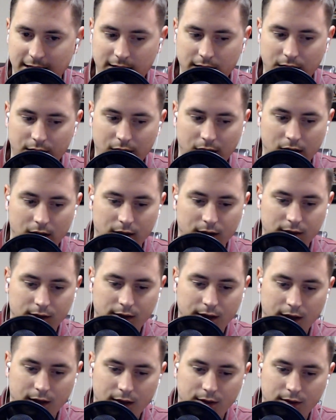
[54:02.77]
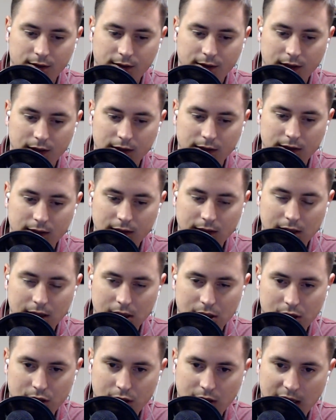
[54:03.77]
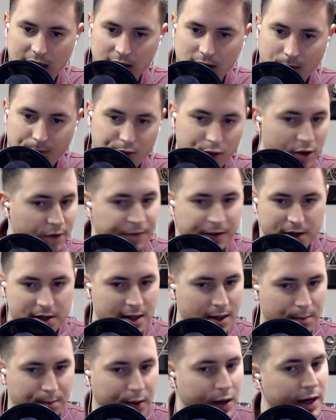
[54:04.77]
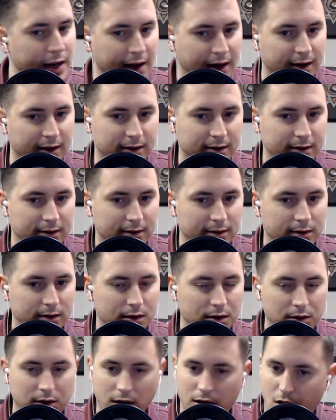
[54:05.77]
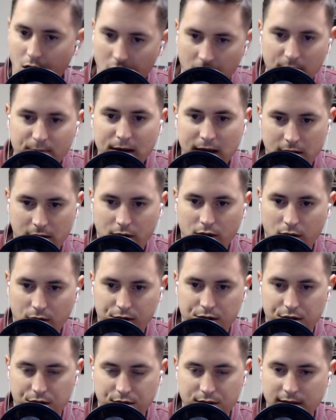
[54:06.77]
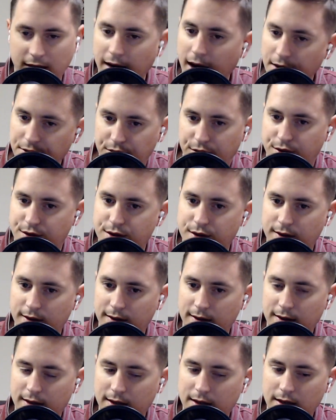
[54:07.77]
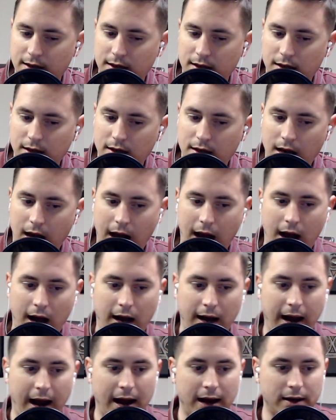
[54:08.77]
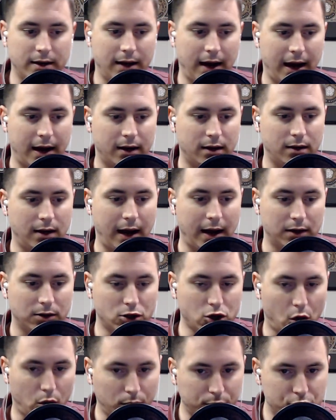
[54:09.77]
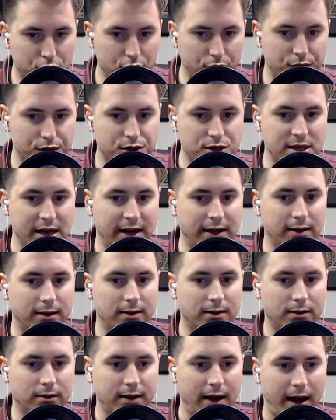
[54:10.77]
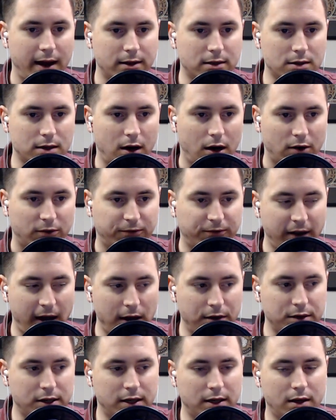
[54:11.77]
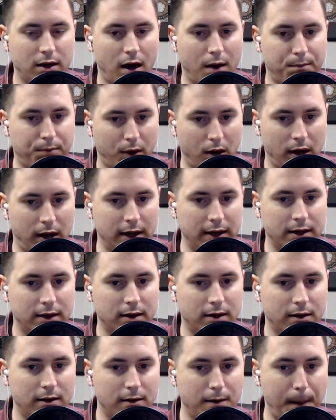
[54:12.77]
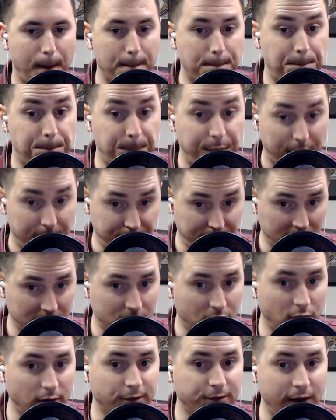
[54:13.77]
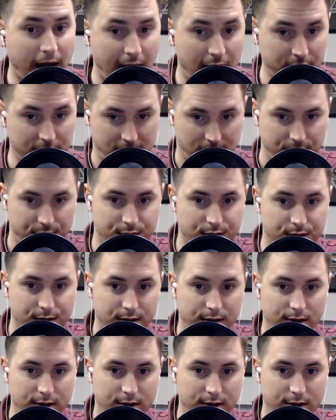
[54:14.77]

there are there the proof is in the pudding. There are better cultures than others, uh, and and and cultures that that are founded upon biblical values